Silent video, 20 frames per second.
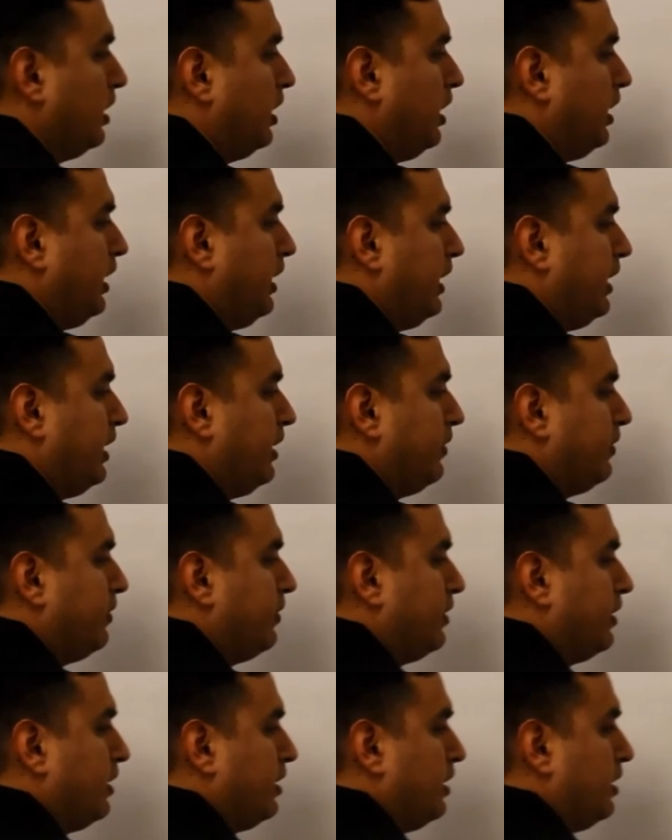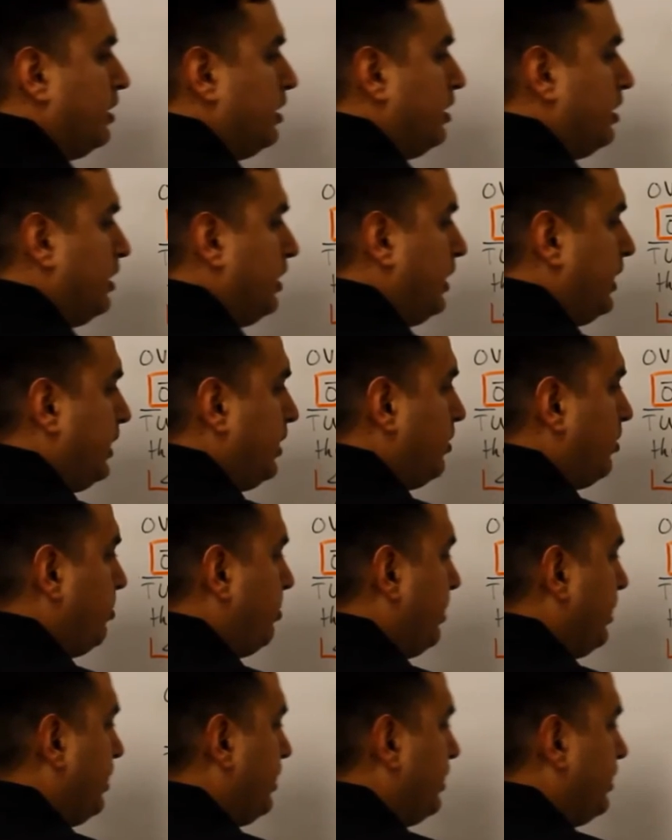I have an angle
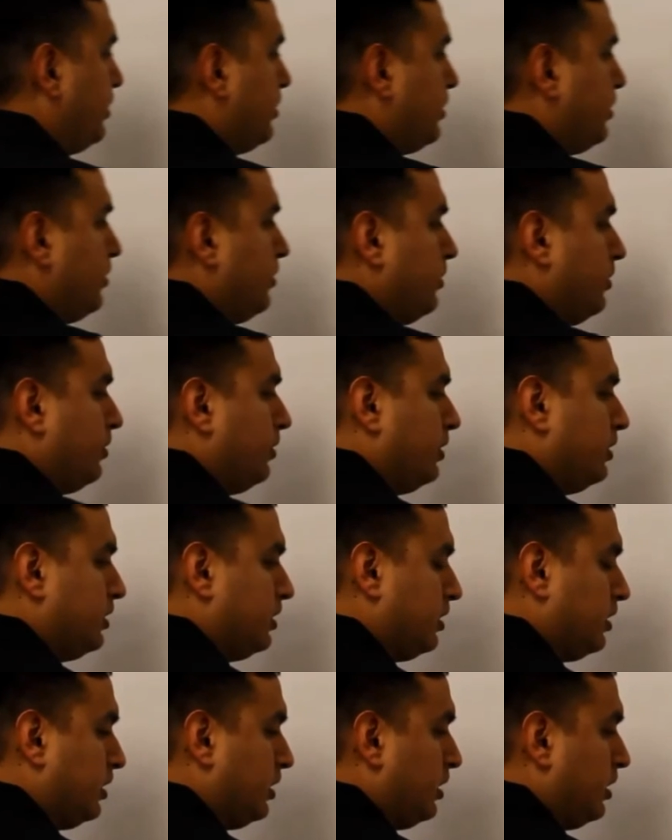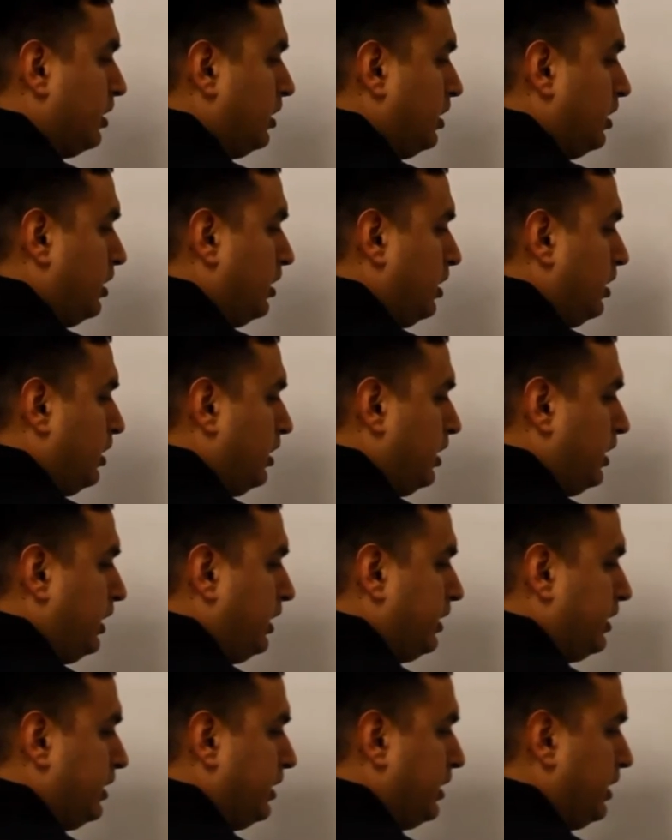pair that's congruent,
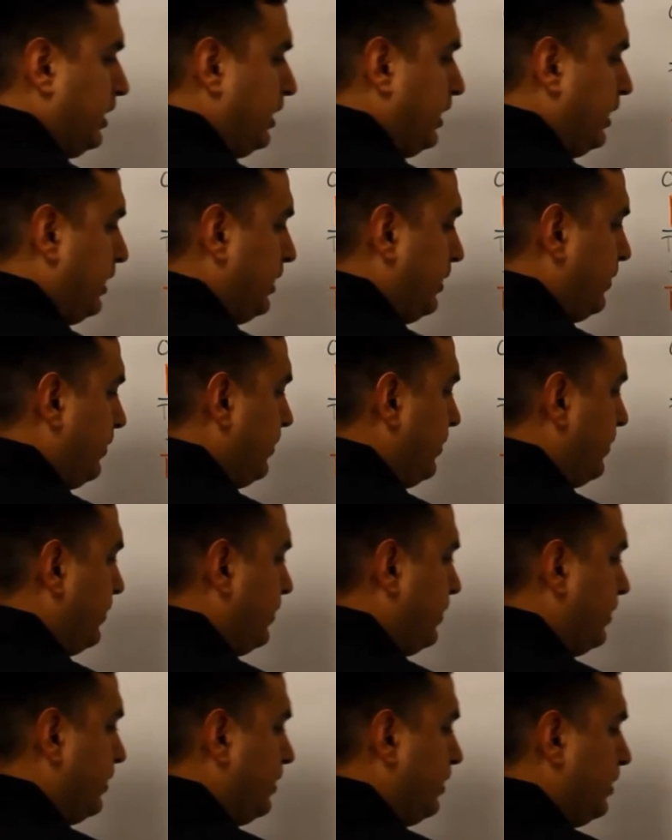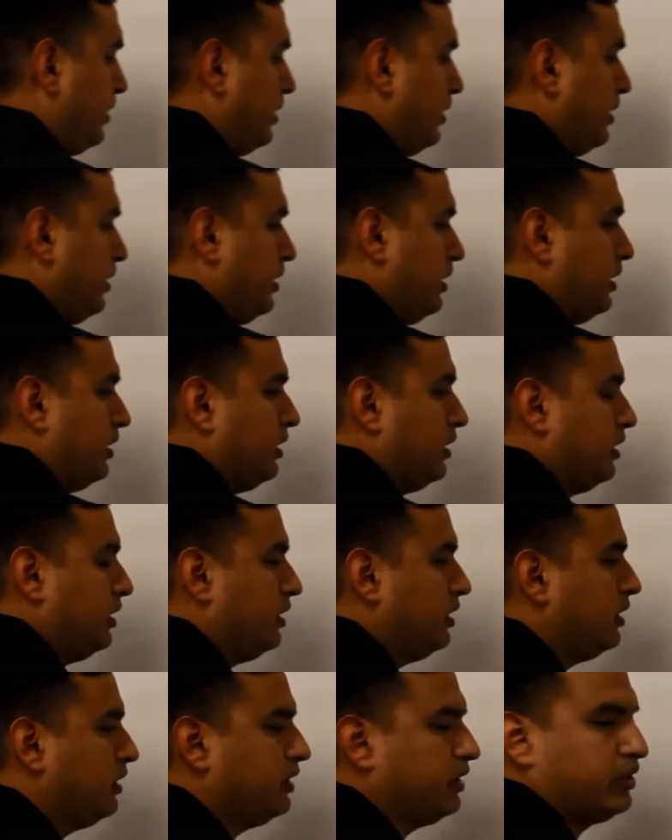and then I have
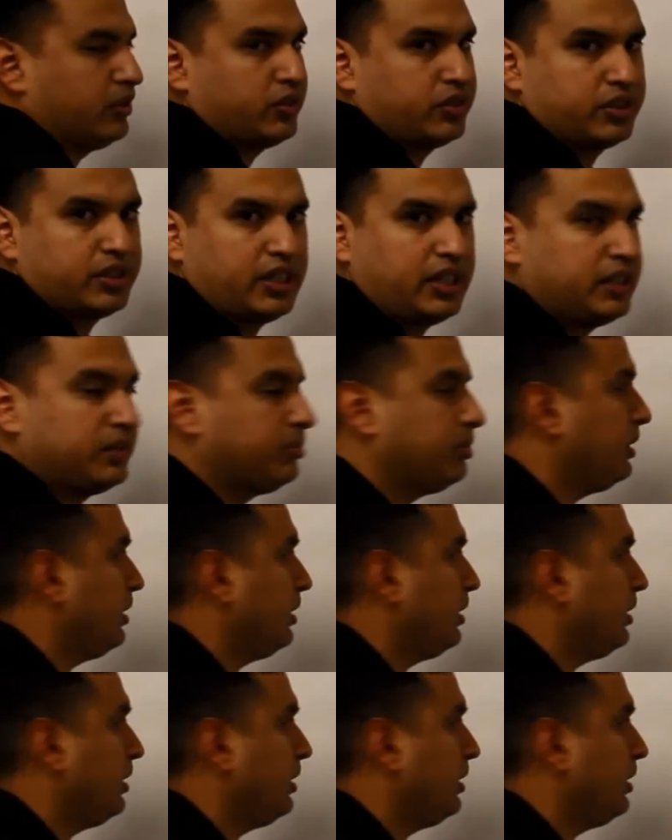another side